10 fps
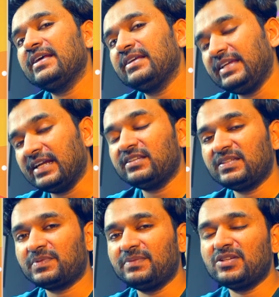get the
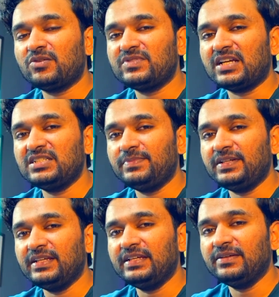subscription of
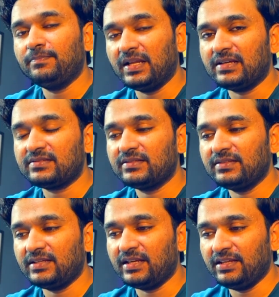ChatGPT Plus,
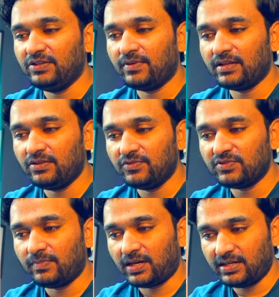then you can use
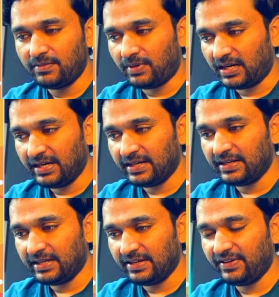Bard. Bard
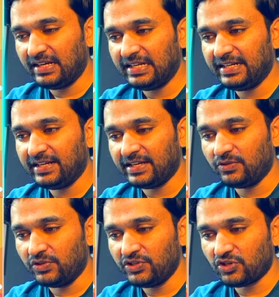definitely did a
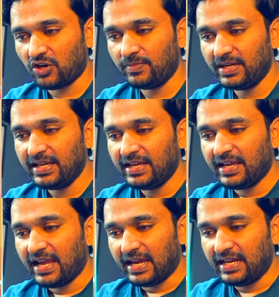good job.
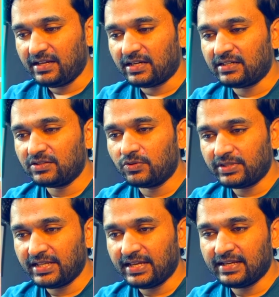And another good
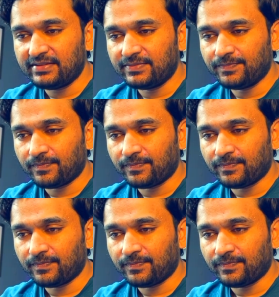thing is